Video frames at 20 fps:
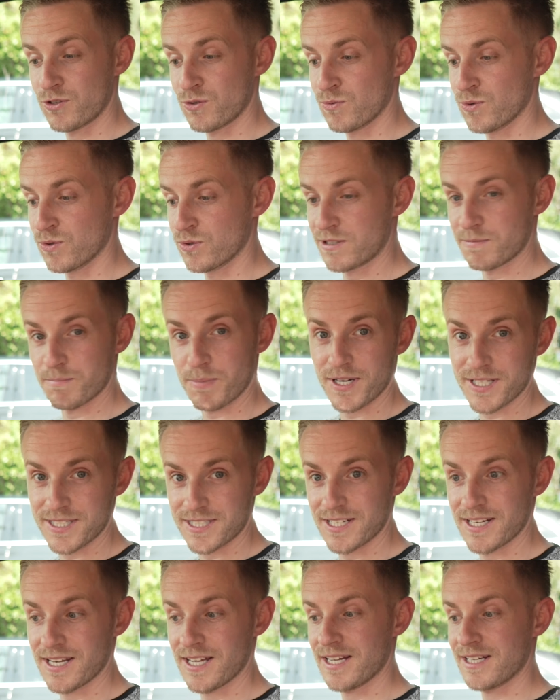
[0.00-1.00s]
towards
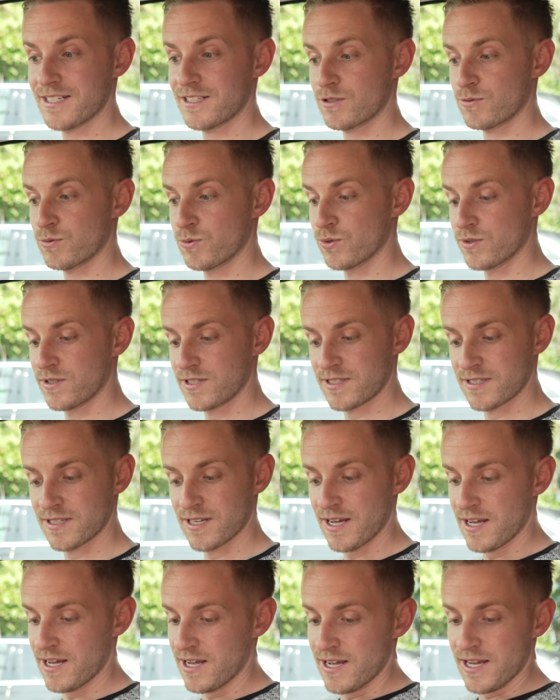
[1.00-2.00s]
buy-to-let, towards
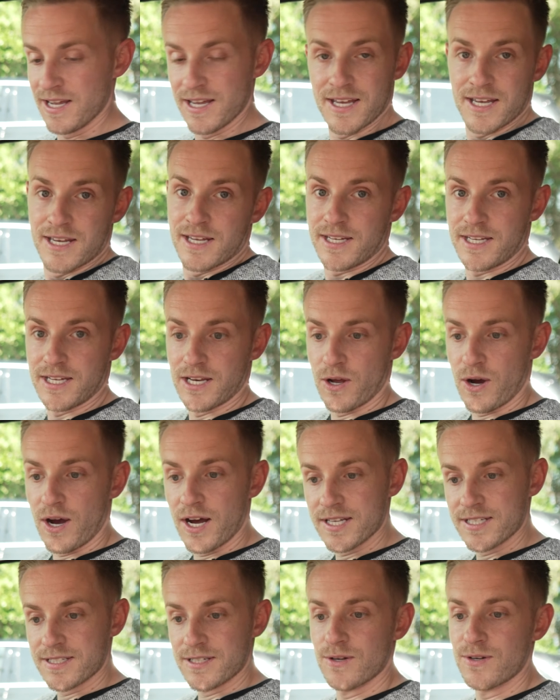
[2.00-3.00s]

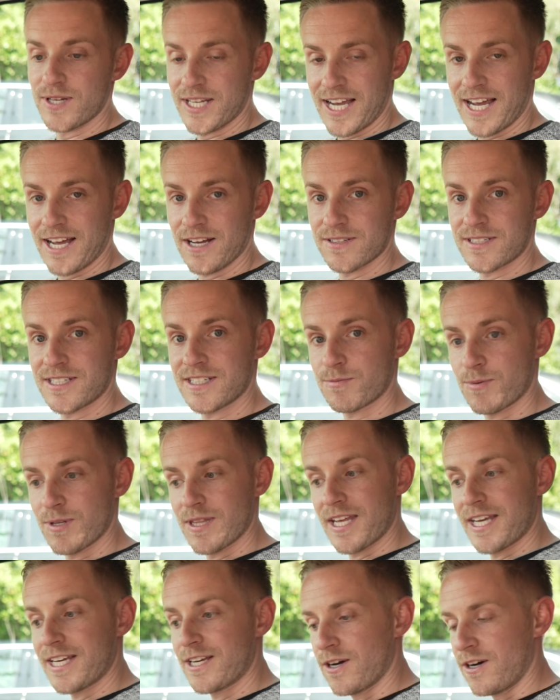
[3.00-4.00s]
us owning houses when
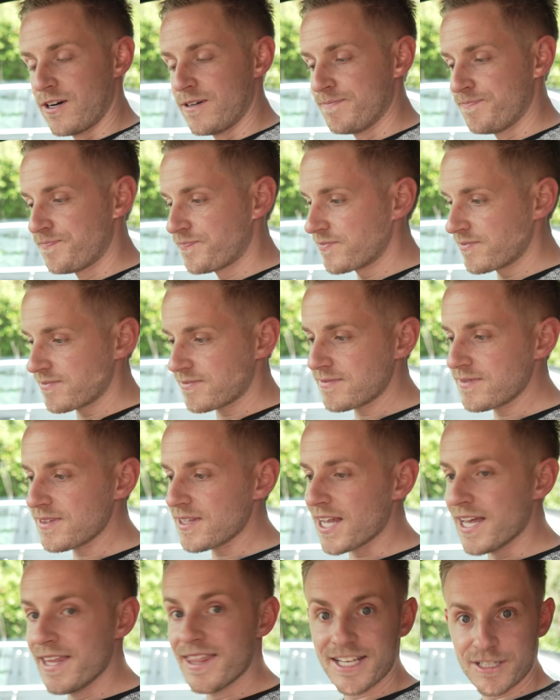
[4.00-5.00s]
they can't.
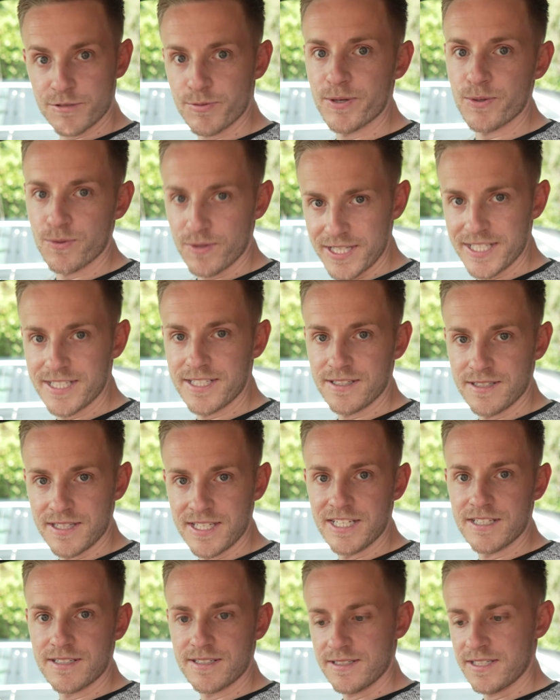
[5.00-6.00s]
And that's when all these
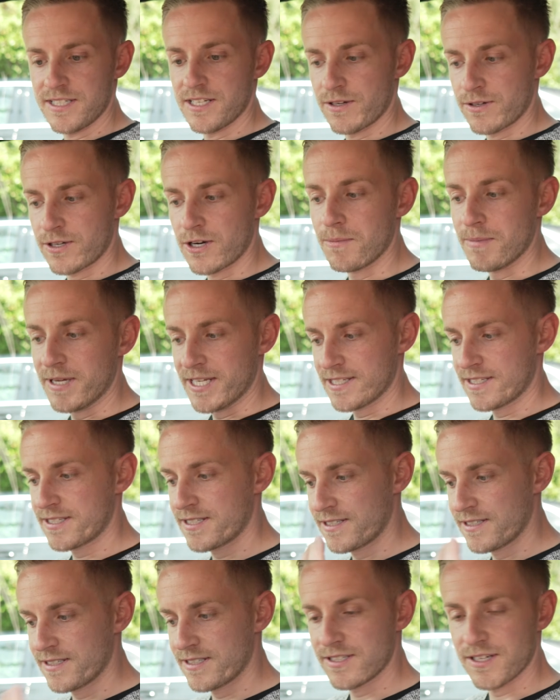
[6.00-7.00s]

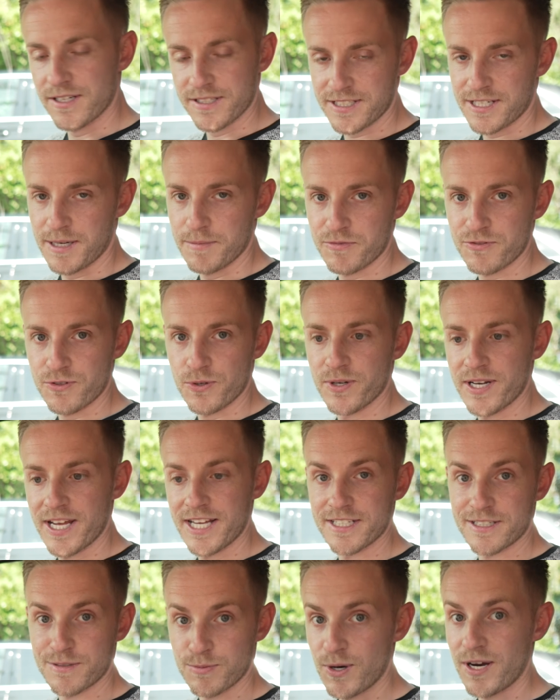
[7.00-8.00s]
comments start to come through, and
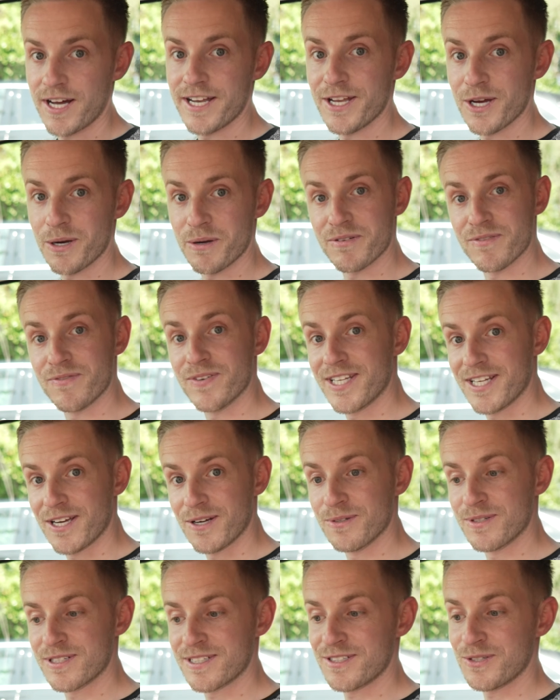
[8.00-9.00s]
hence why I know if a
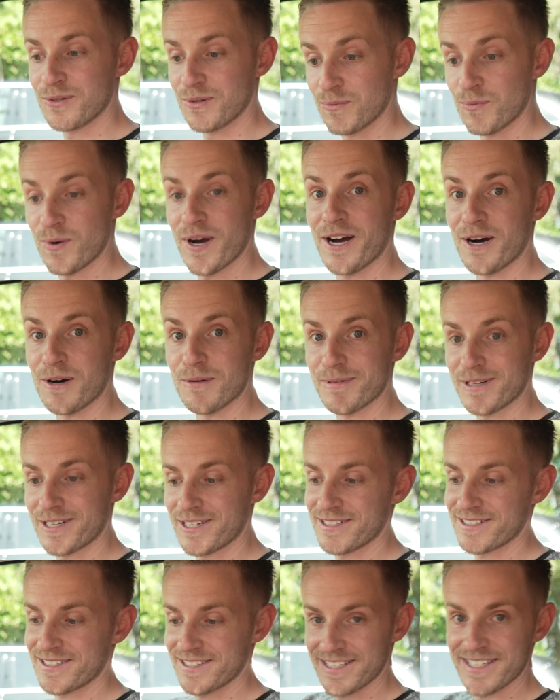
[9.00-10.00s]
video's doing well,
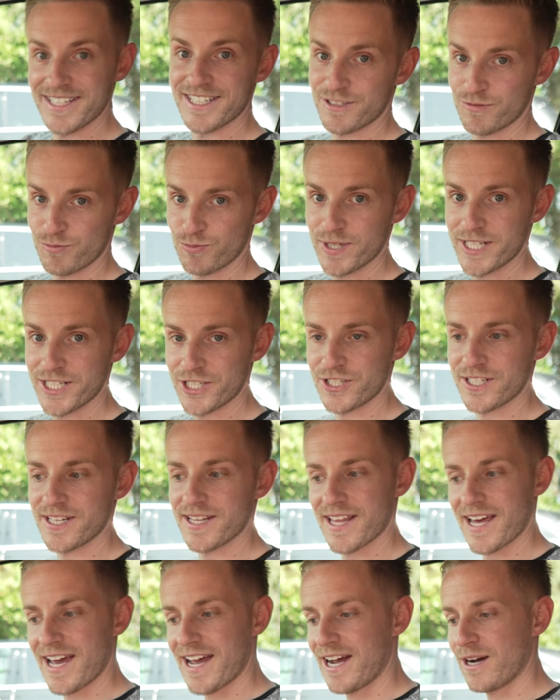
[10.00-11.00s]
because it's
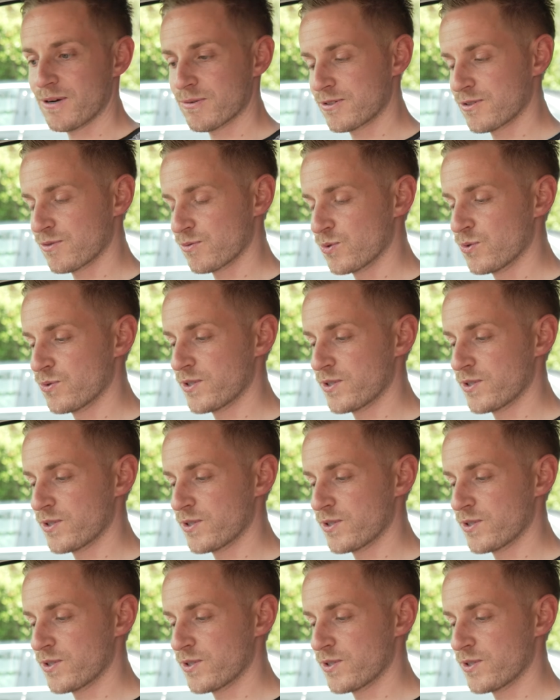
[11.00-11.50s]
reached that outer